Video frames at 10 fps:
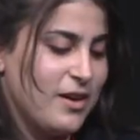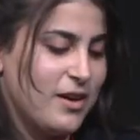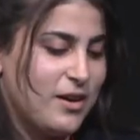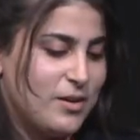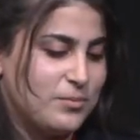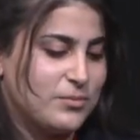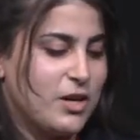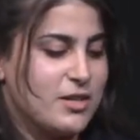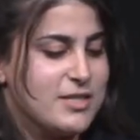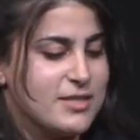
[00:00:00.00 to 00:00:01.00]
Um,
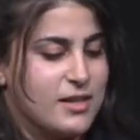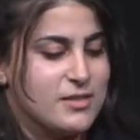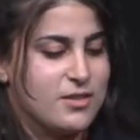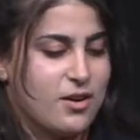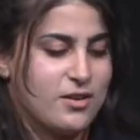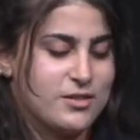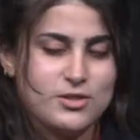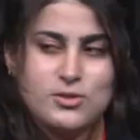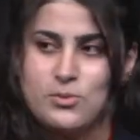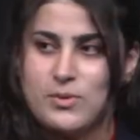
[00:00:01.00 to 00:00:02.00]
CAR T cells are,
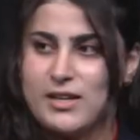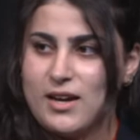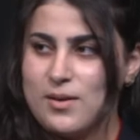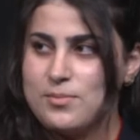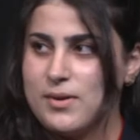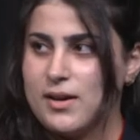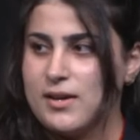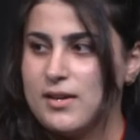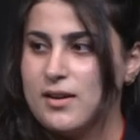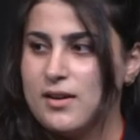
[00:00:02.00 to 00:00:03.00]
just to recap,
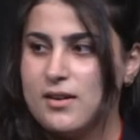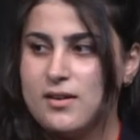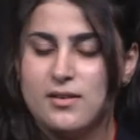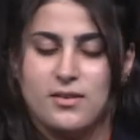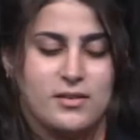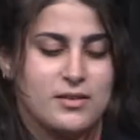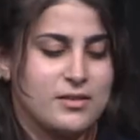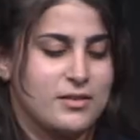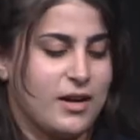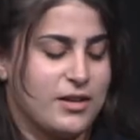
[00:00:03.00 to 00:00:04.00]
a uh,
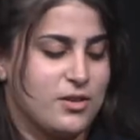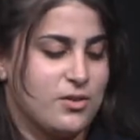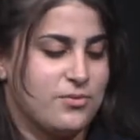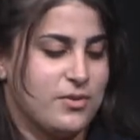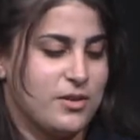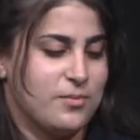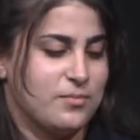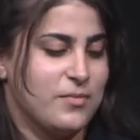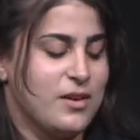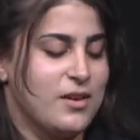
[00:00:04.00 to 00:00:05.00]
kind of
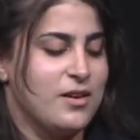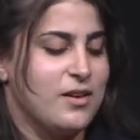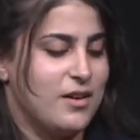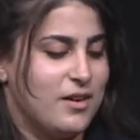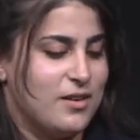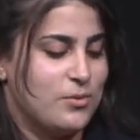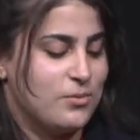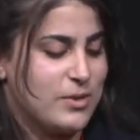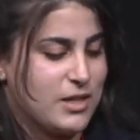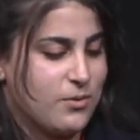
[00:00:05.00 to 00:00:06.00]
um, uh,
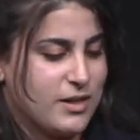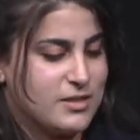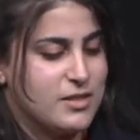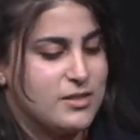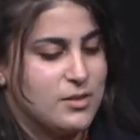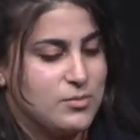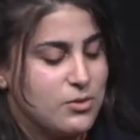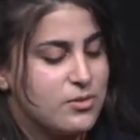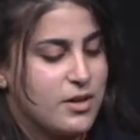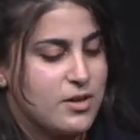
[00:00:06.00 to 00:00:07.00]
redirected
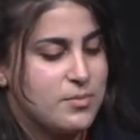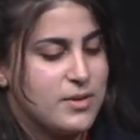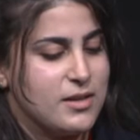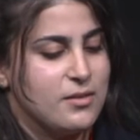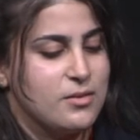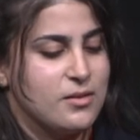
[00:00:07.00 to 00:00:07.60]
immune therapy.